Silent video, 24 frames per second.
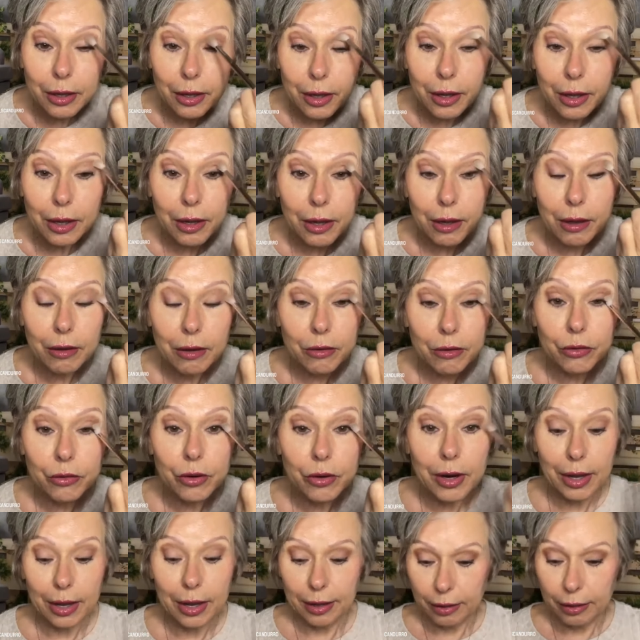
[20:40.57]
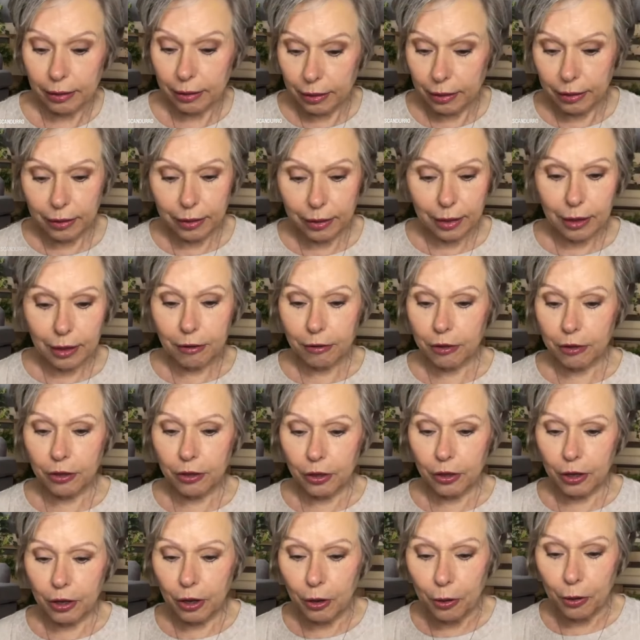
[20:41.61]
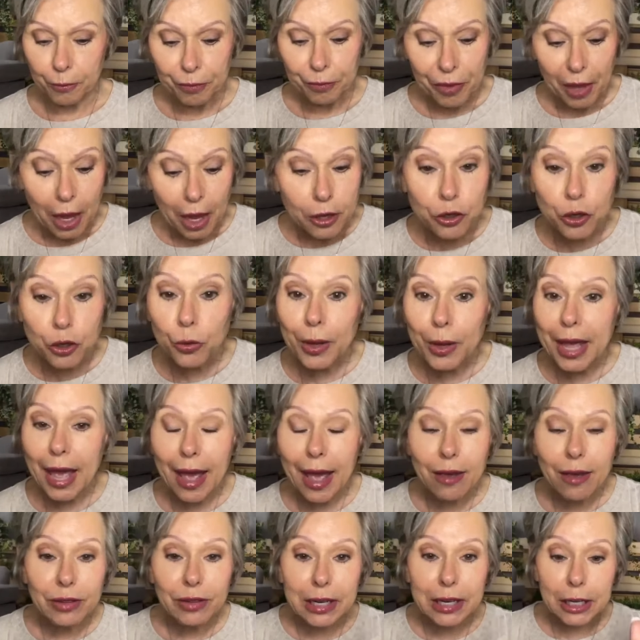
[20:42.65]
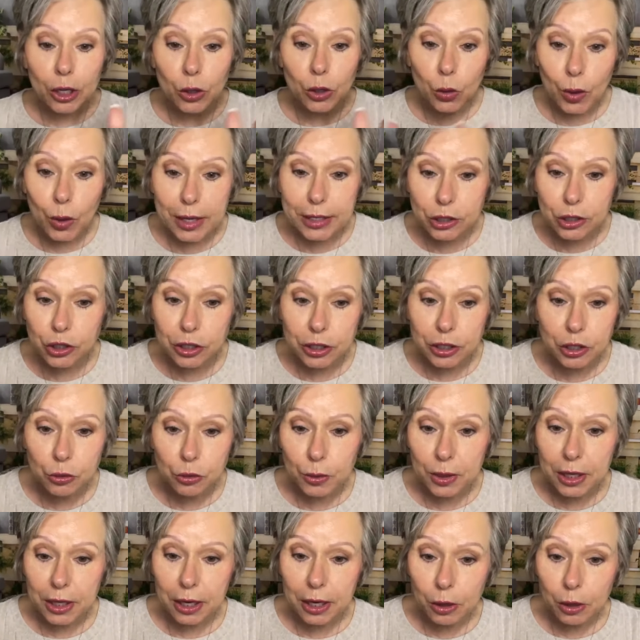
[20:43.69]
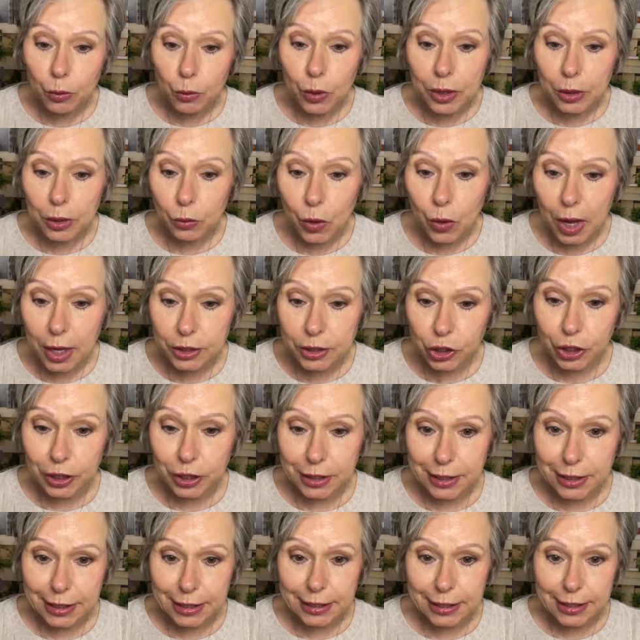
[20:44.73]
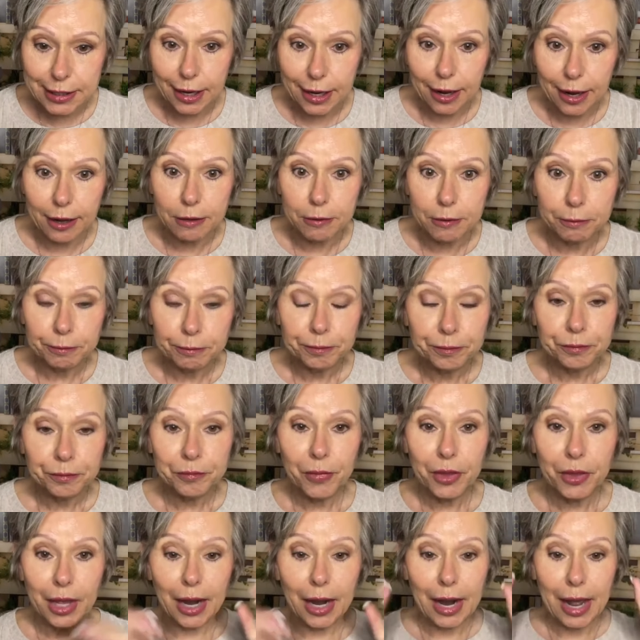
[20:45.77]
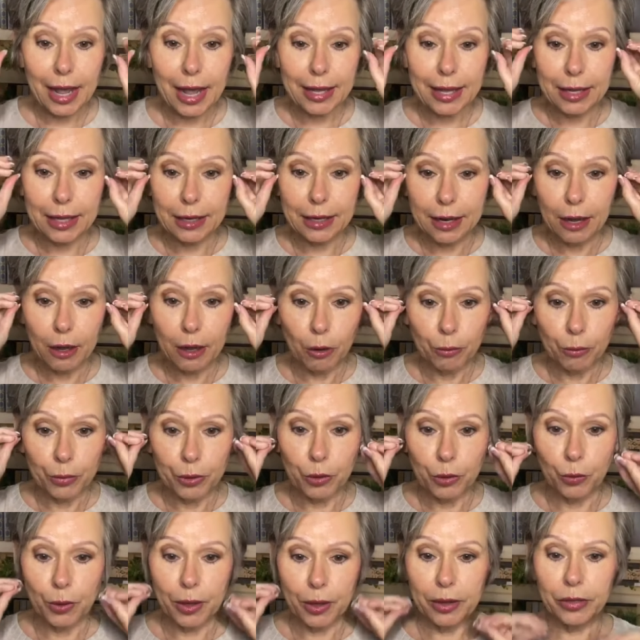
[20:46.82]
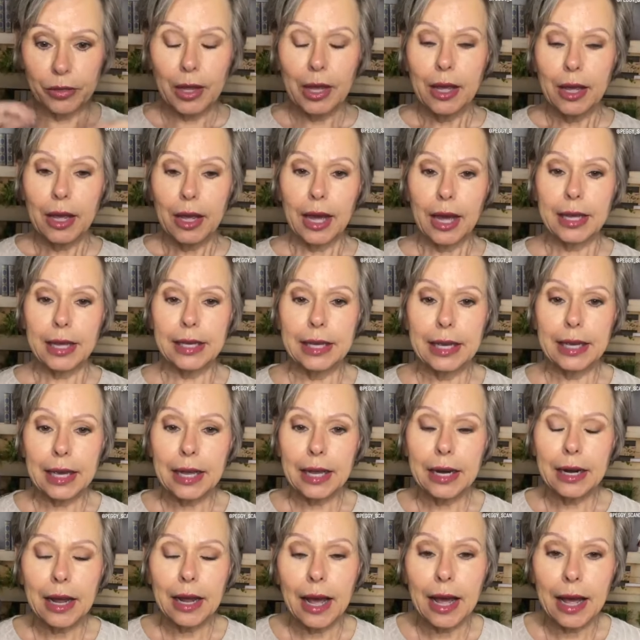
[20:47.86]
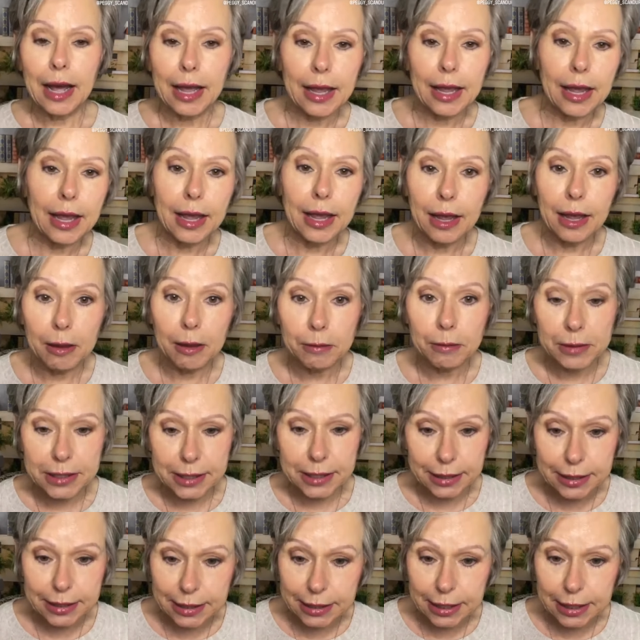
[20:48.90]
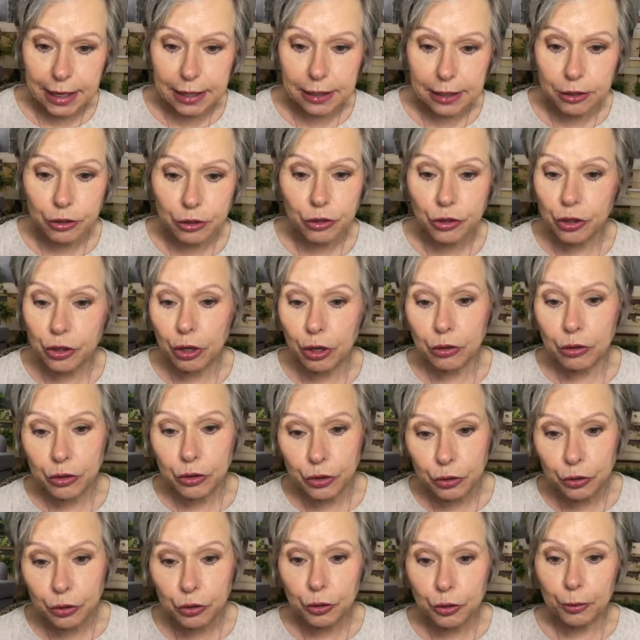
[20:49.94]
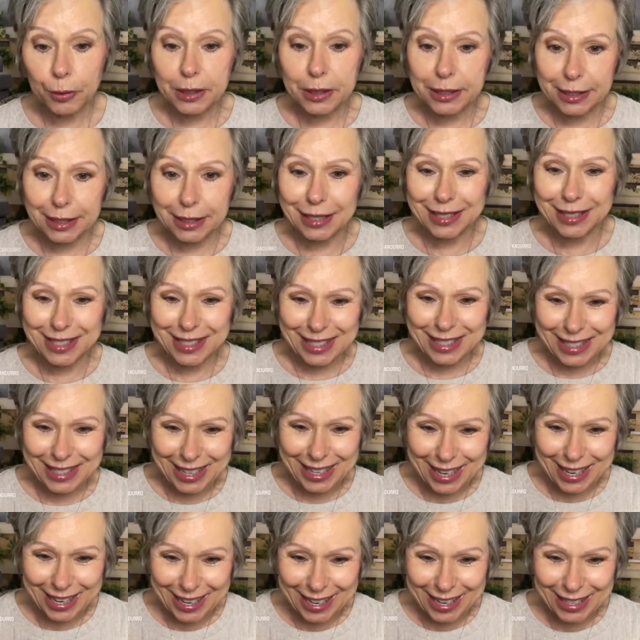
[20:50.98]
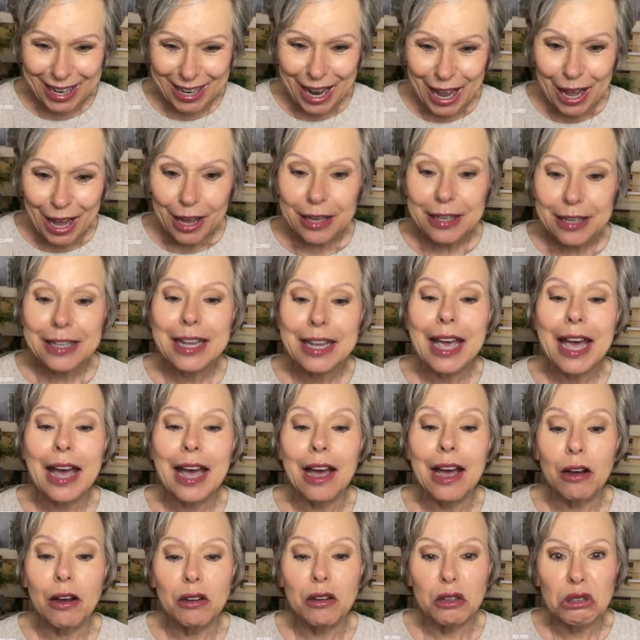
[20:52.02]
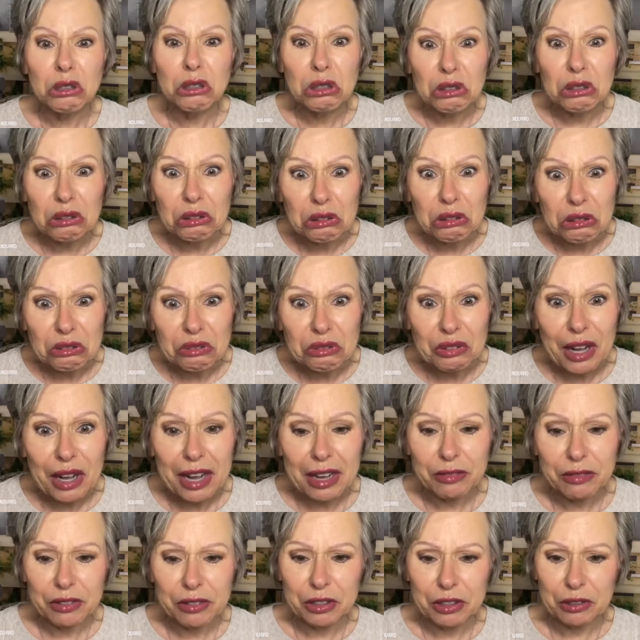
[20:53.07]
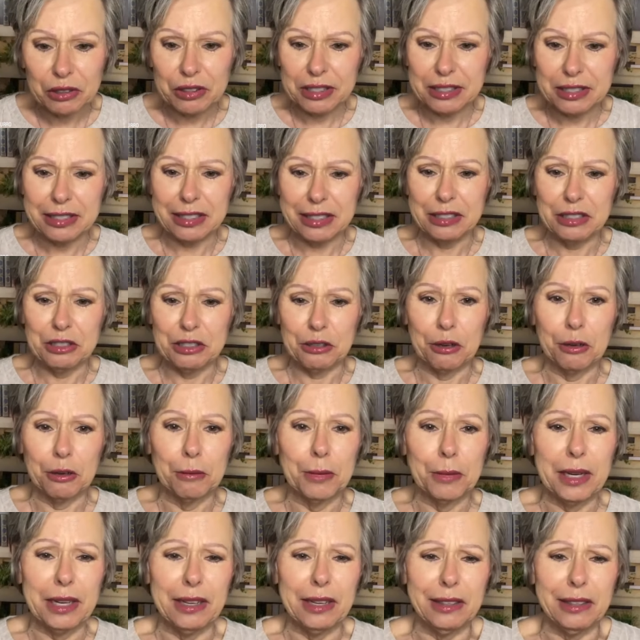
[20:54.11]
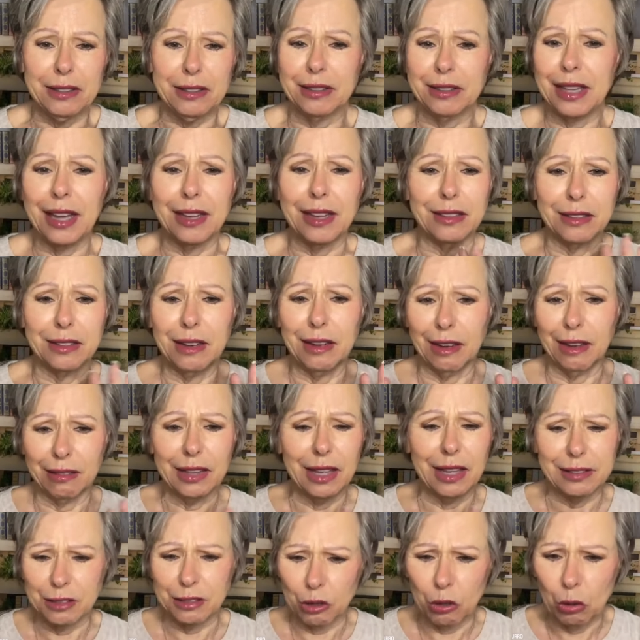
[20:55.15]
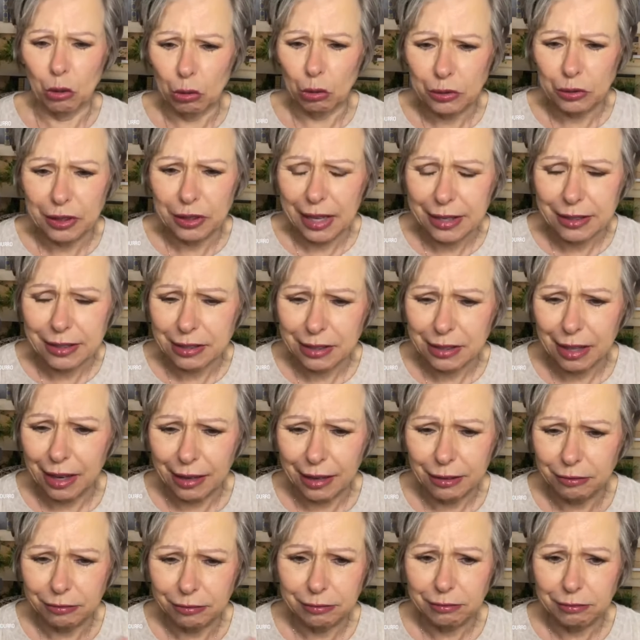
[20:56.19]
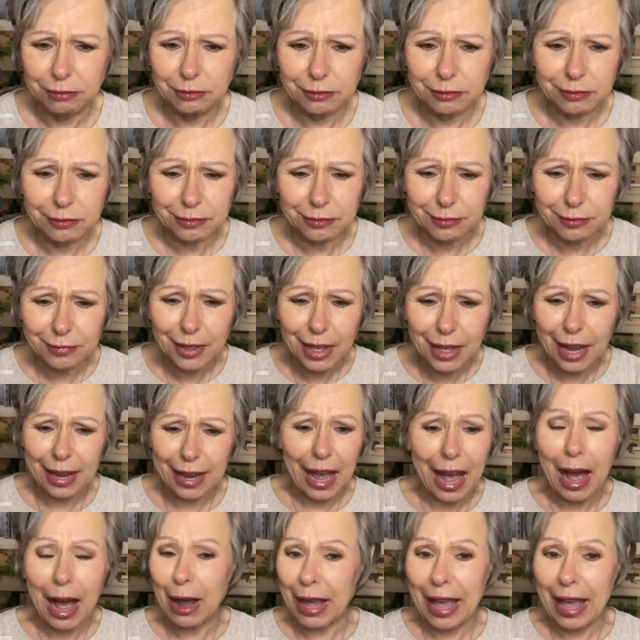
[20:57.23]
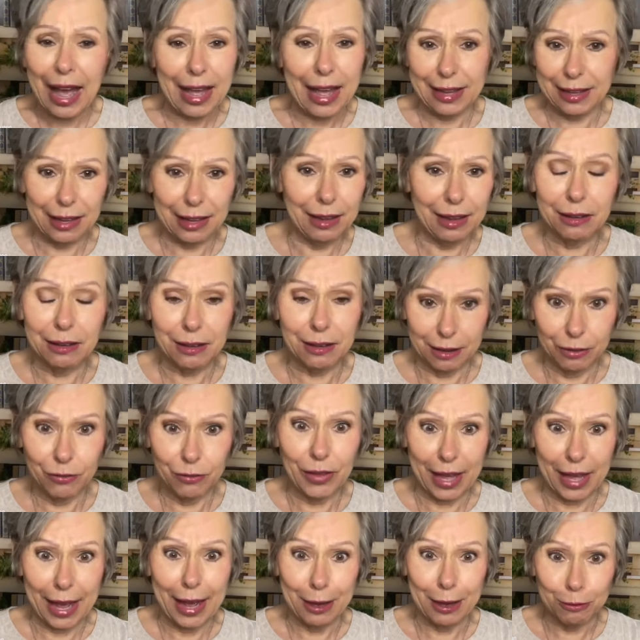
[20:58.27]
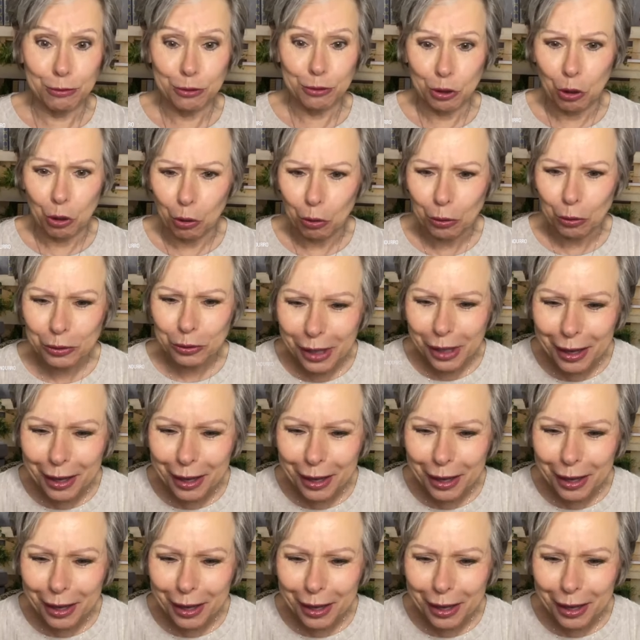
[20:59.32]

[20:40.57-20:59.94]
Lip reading: All right, there you go. Do we have any questions with anyone watching today that I can help you with? Again, I am 68 years old, soon to be 69. Yeah, 5 degrees in Germany. That's cold. That's like I can't leave the house cold.